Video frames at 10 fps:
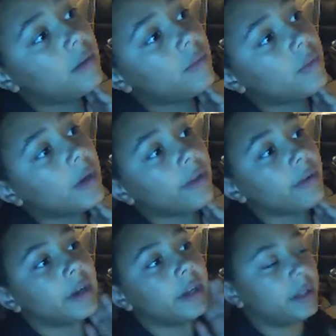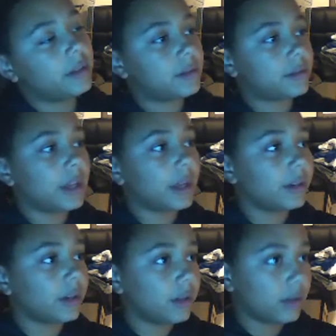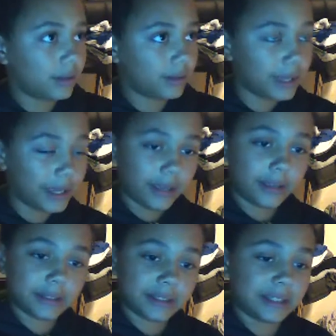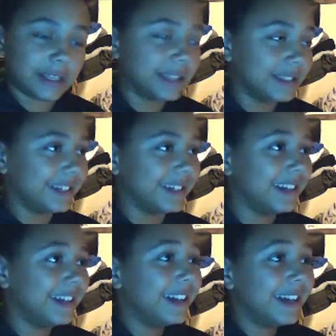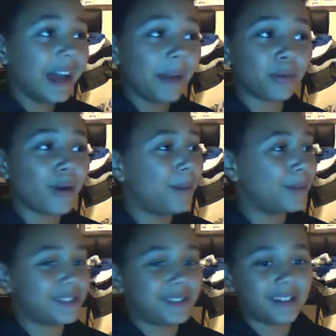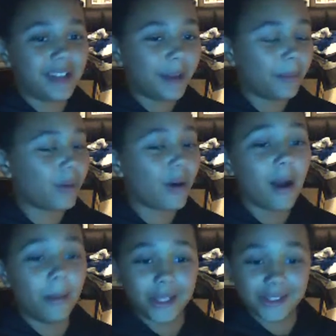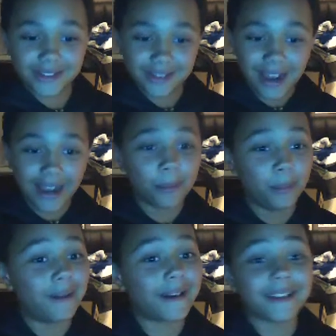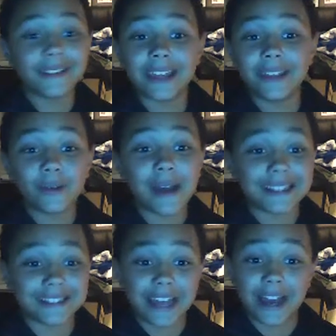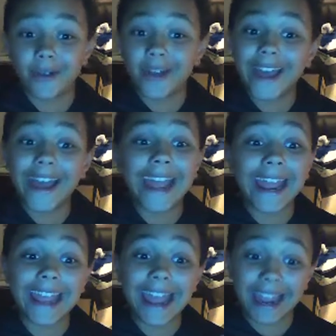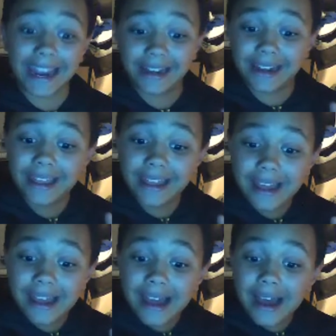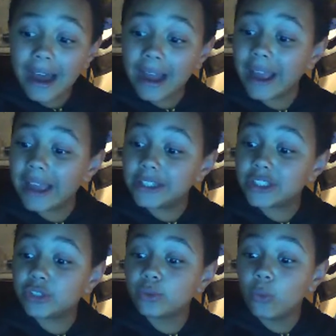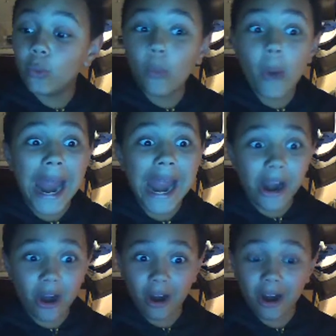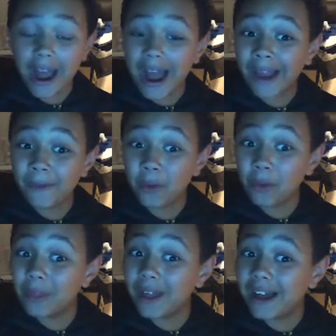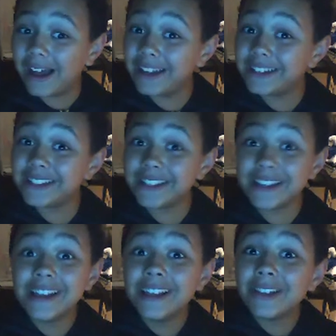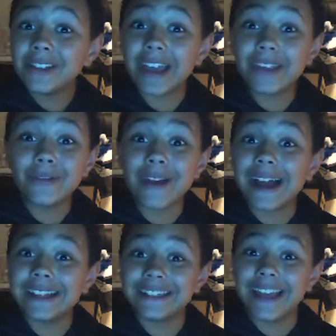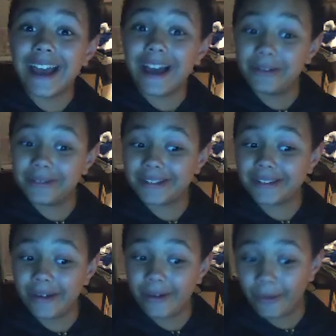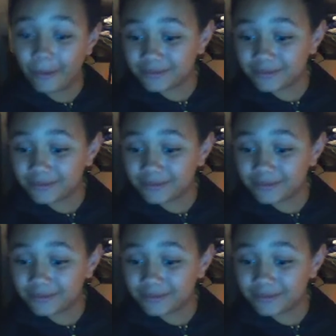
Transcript: Whether it's technical, like, I promise, I'm not gonna let you guys down again. I swear I will not let you guys down, so